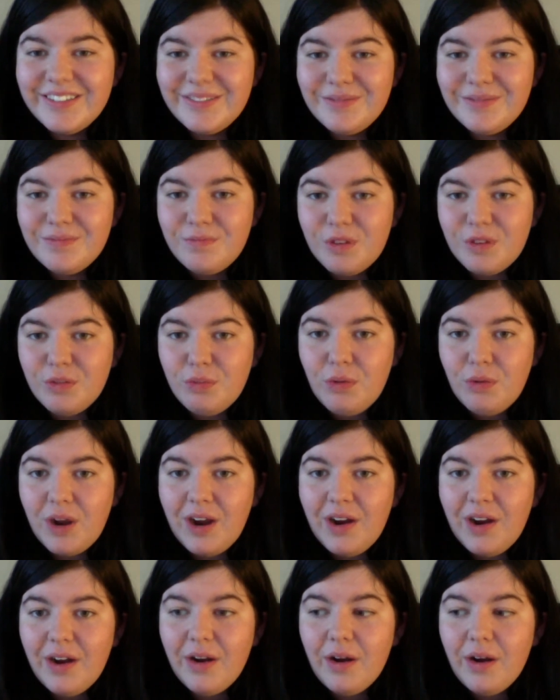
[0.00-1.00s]
with
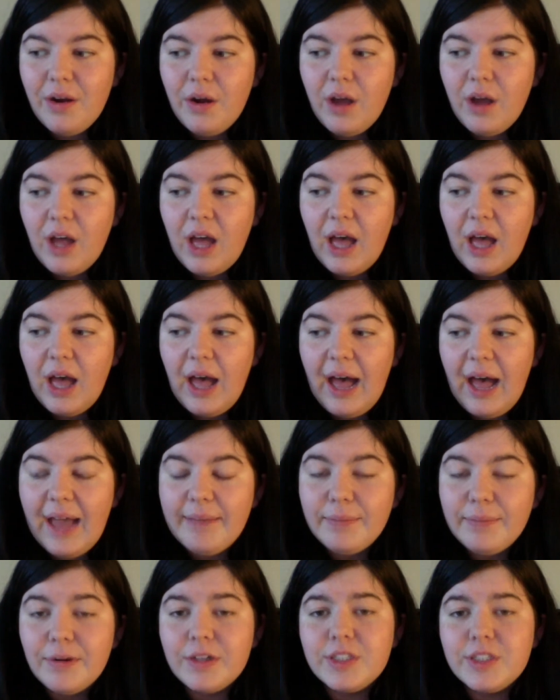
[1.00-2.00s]
where I
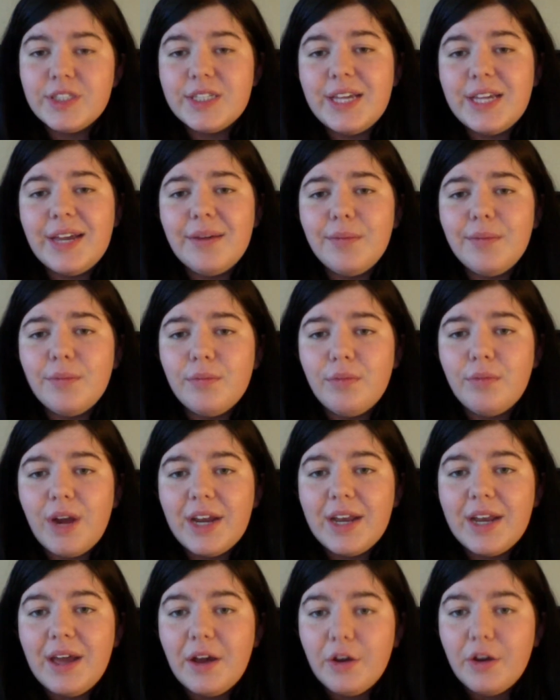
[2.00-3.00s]
personally am right
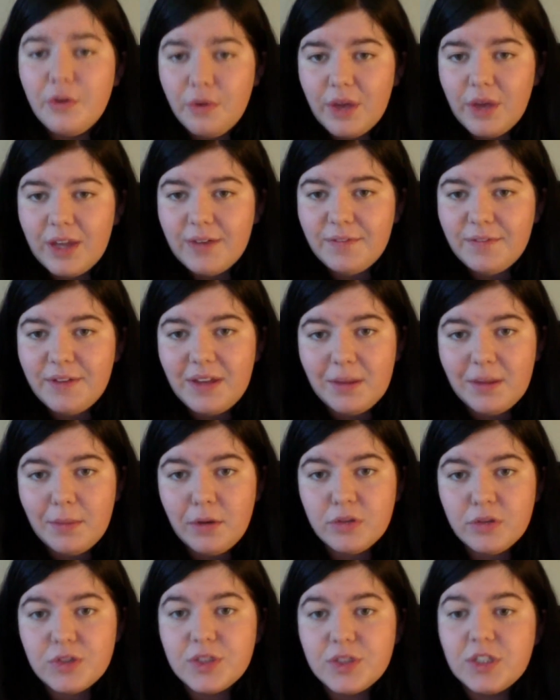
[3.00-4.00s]
now creatively and
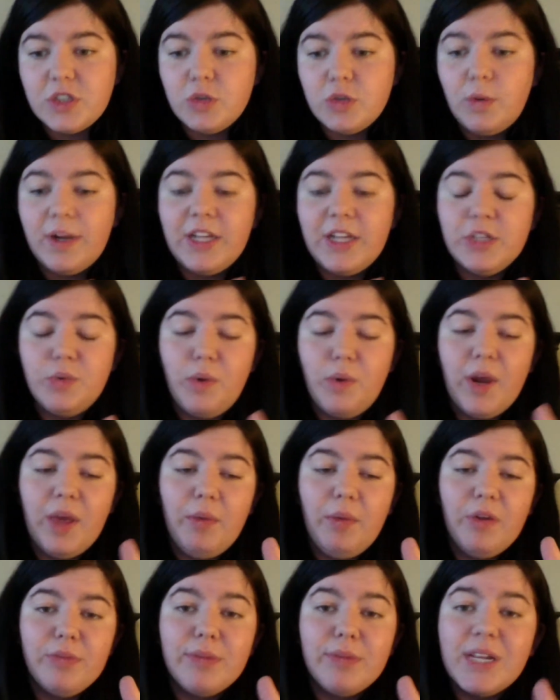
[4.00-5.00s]
emotionally in 2020
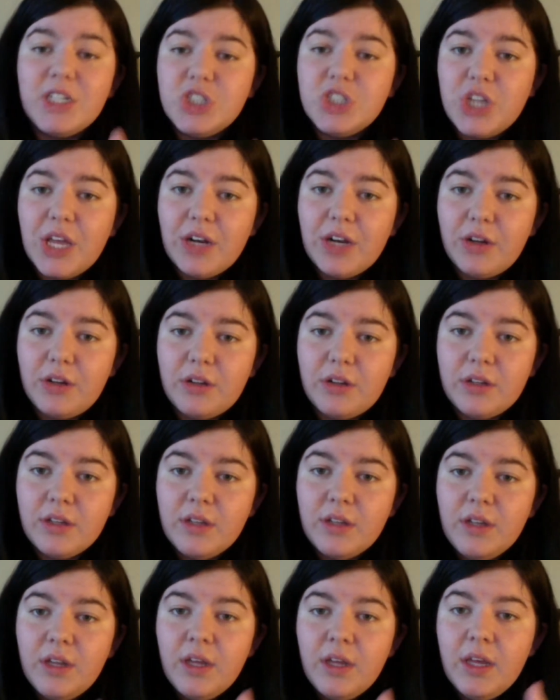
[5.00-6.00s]
with my channel,
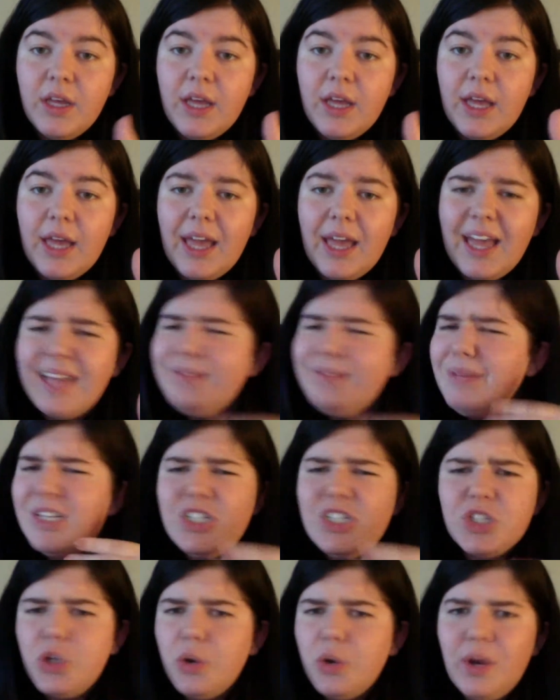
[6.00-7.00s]
and me
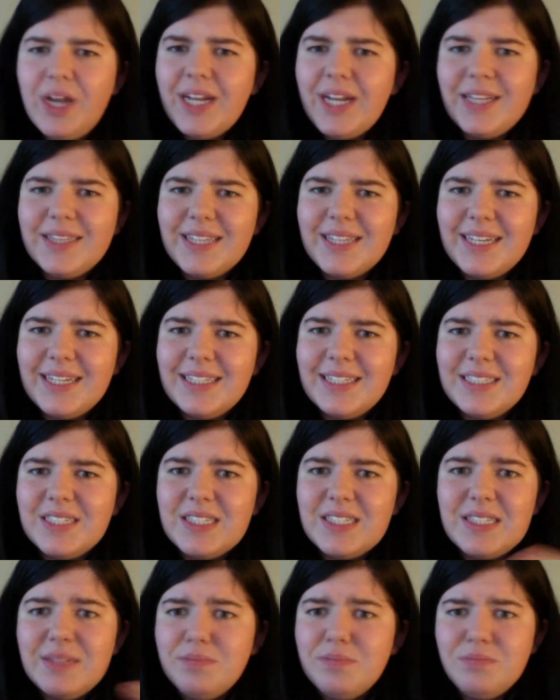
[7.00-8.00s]
just creating
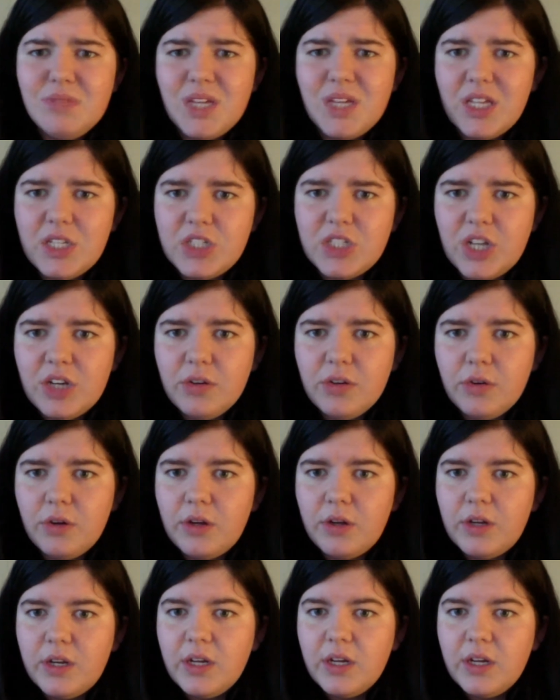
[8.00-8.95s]
things in general,